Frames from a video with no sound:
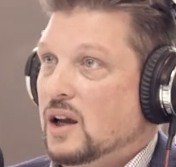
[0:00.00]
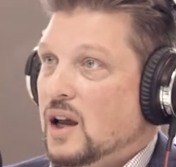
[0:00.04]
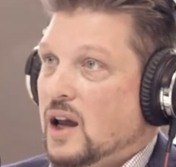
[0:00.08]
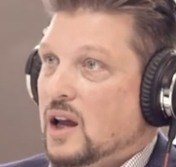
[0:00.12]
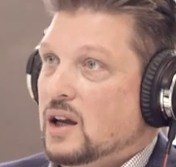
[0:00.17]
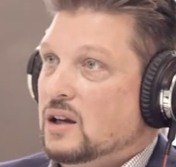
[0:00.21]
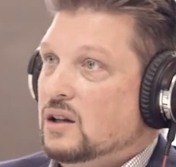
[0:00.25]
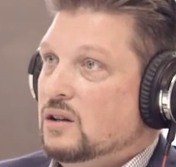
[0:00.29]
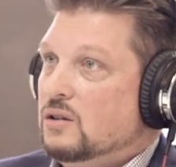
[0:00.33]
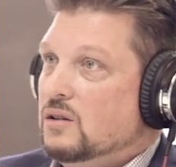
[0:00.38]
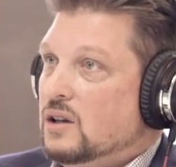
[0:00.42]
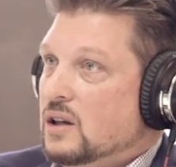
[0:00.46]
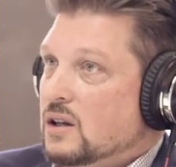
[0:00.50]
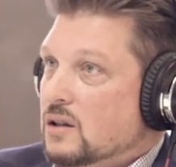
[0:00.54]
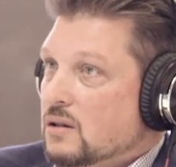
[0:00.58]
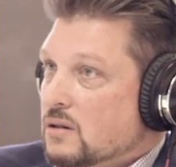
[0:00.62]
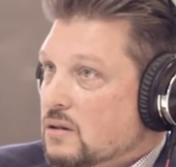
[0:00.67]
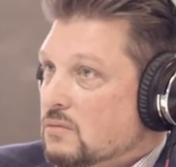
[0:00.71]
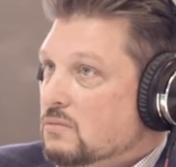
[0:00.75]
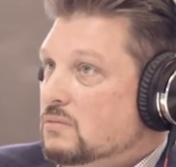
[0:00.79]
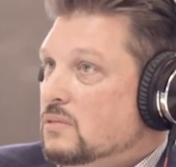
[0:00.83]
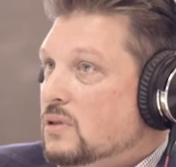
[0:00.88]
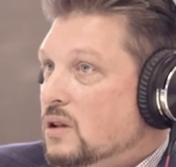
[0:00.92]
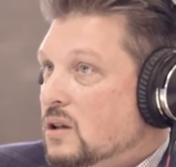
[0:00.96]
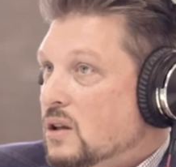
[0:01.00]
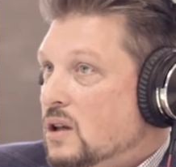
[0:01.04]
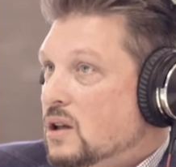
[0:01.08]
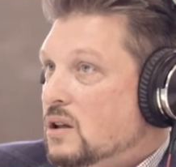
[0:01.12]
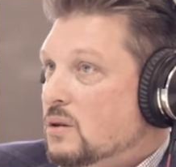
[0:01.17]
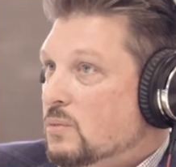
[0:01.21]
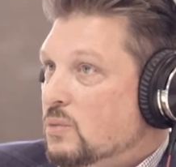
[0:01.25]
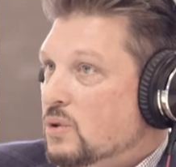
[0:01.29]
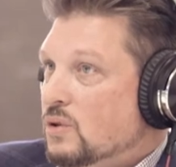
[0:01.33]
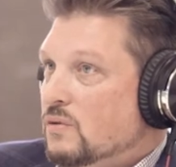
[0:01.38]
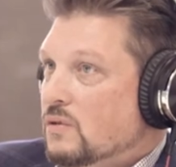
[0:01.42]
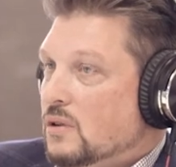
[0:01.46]
Hey, you need to you need
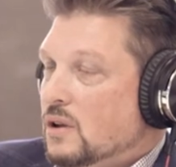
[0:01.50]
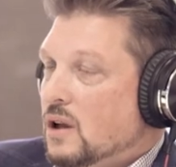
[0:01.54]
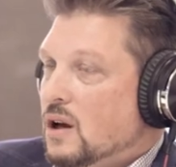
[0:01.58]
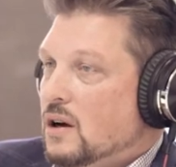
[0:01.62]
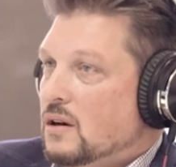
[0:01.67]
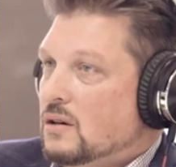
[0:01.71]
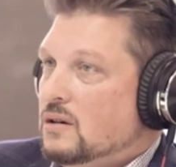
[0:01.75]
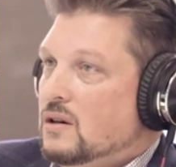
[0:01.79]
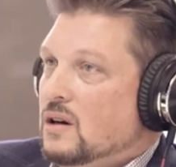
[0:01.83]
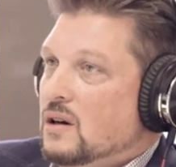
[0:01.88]
yeah, to move along.